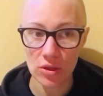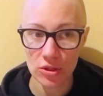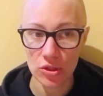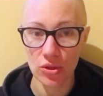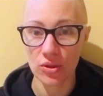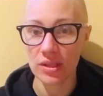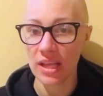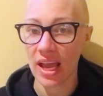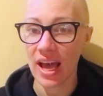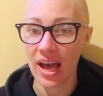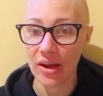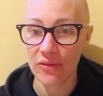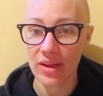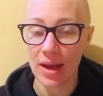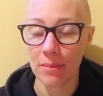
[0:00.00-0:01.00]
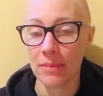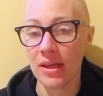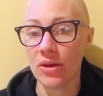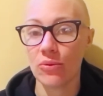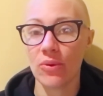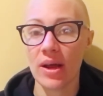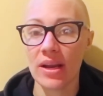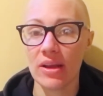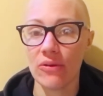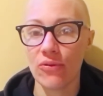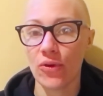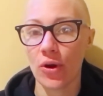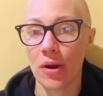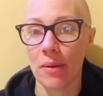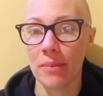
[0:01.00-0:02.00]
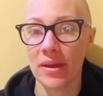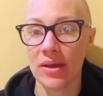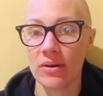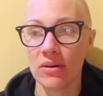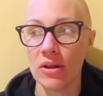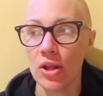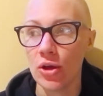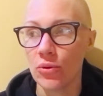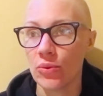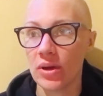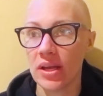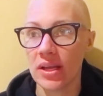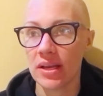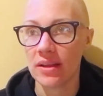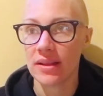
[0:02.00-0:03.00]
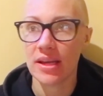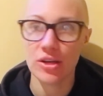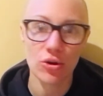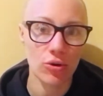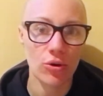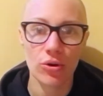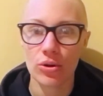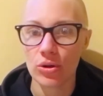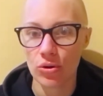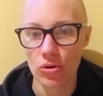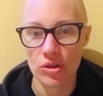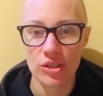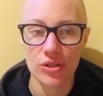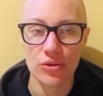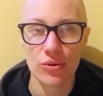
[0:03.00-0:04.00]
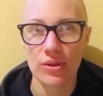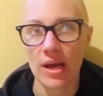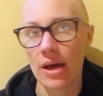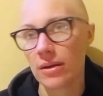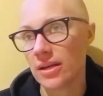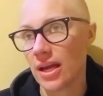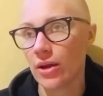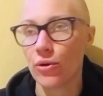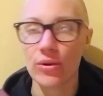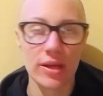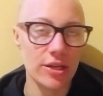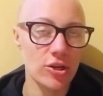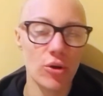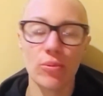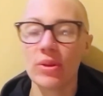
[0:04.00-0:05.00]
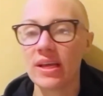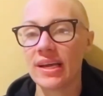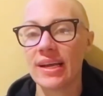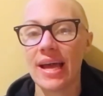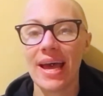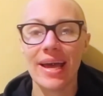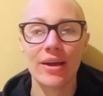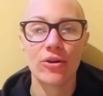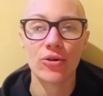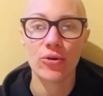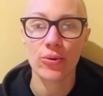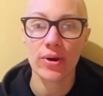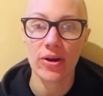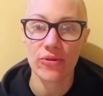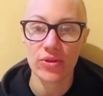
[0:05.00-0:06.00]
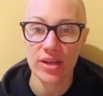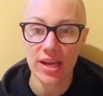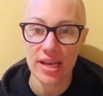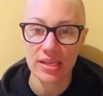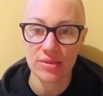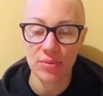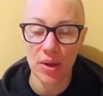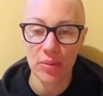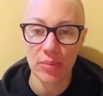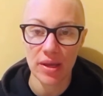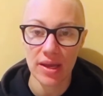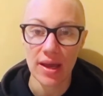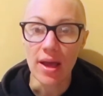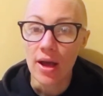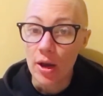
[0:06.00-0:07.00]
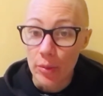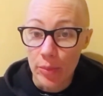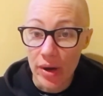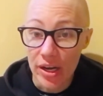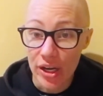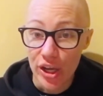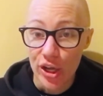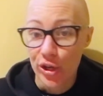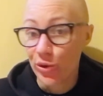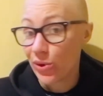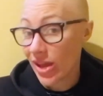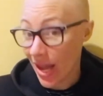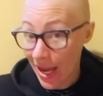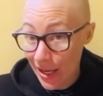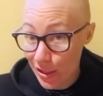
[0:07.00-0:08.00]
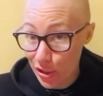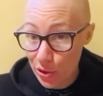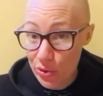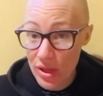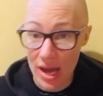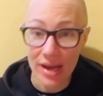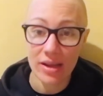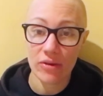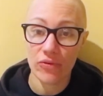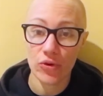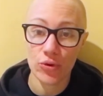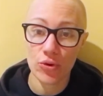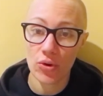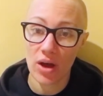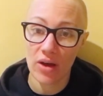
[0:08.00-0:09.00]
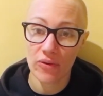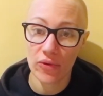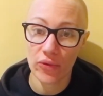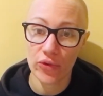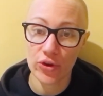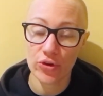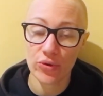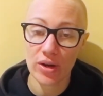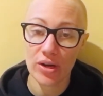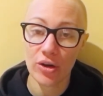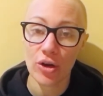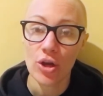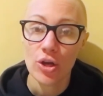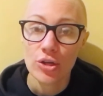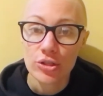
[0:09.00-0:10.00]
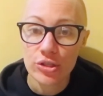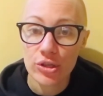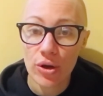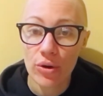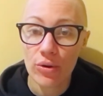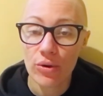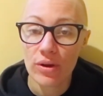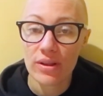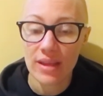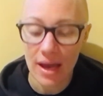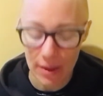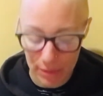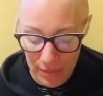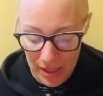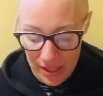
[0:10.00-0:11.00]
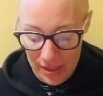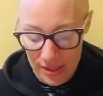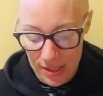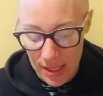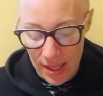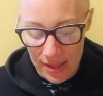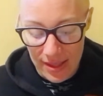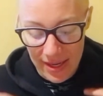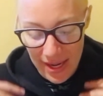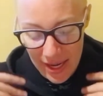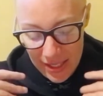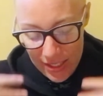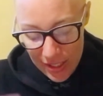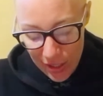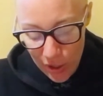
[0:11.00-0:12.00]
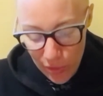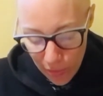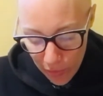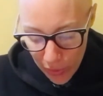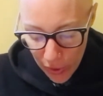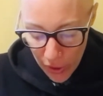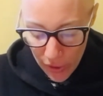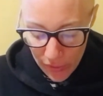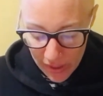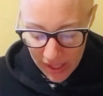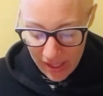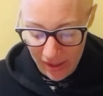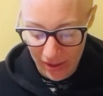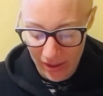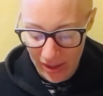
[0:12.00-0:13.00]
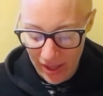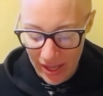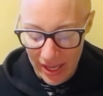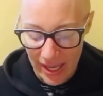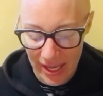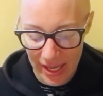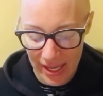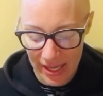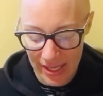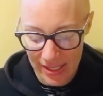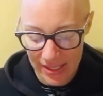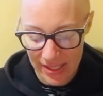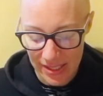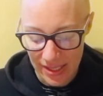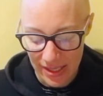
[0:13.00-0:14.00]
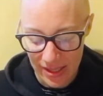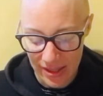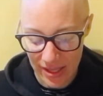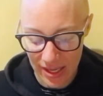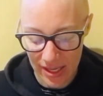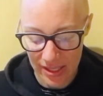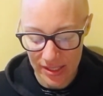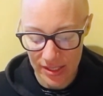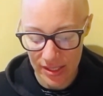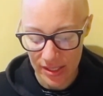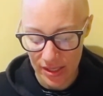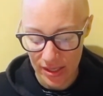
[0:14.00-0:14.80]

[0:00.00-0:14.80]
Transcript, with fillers: so they have that meat ready for a meal when they don't go to the grocery store that day or they don't plan ahead or whatever the case may be. But you can't do that if you don't have a refrigerator. So that means the next pro here is that